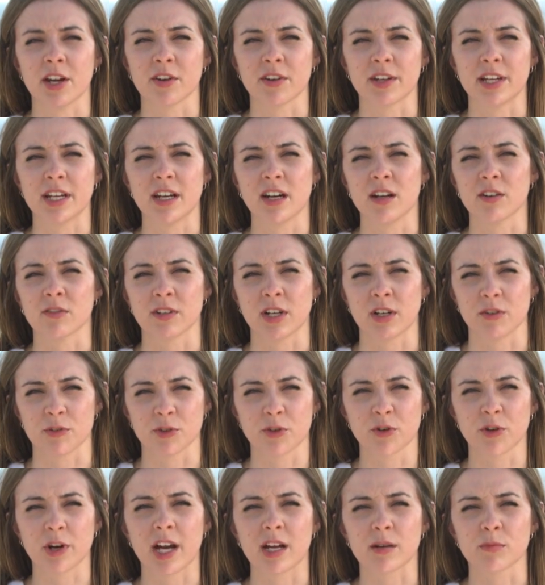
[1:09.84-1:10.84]
area around
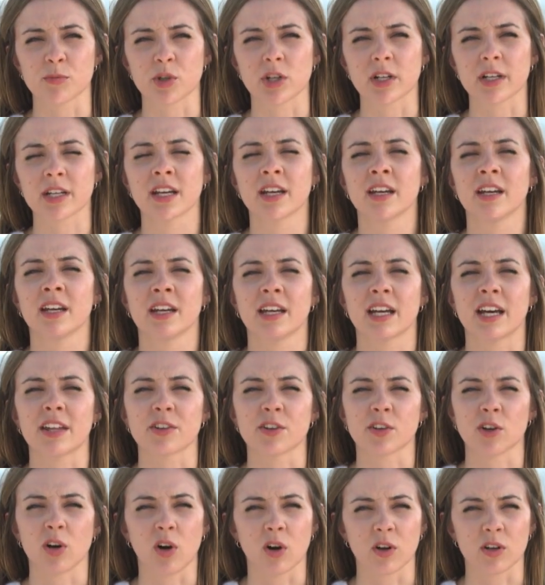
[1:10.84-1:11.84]
Cranbrook, and
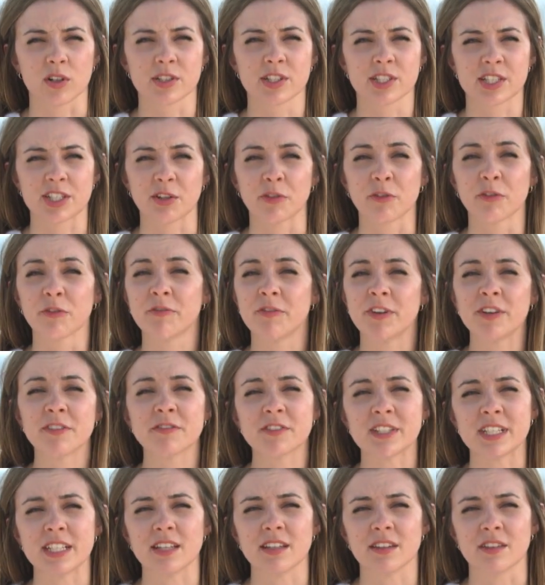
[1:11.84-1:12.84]
there are still
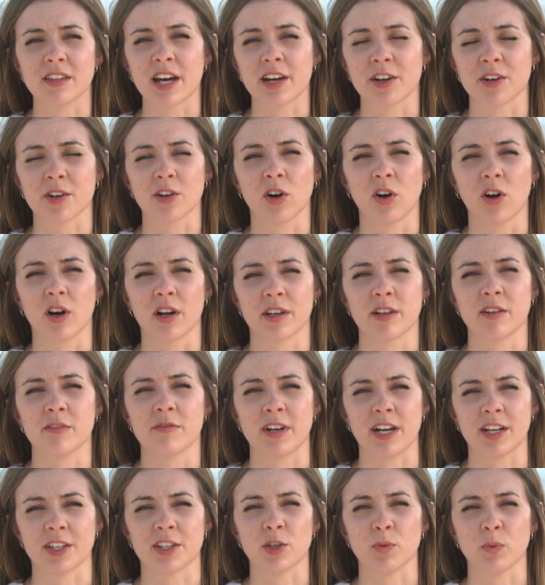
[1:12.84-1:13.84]
50 that are on
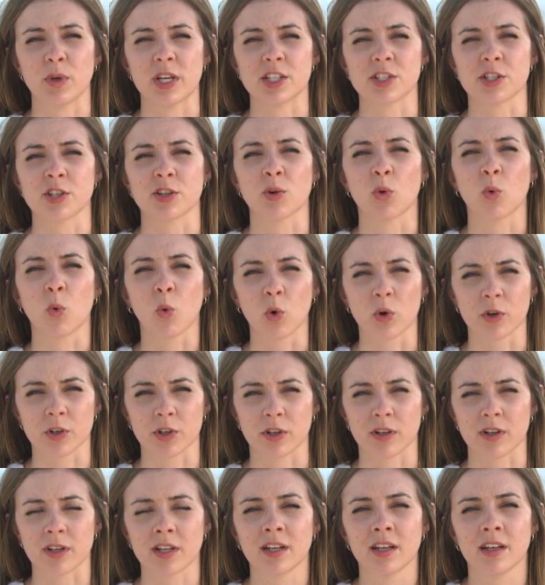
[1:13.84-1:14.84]
evacuation
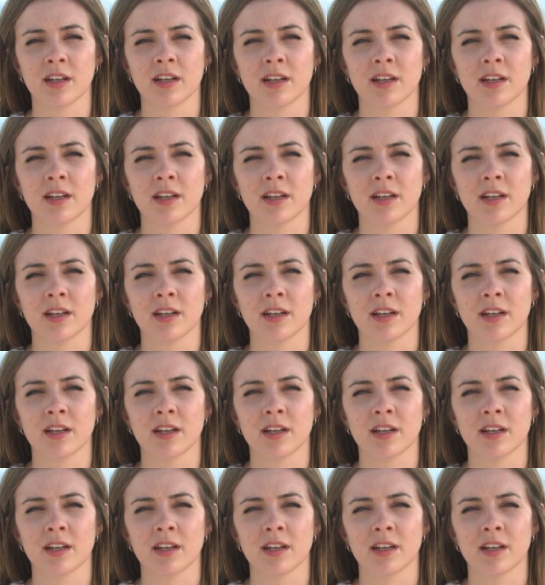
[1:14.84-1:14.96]
order.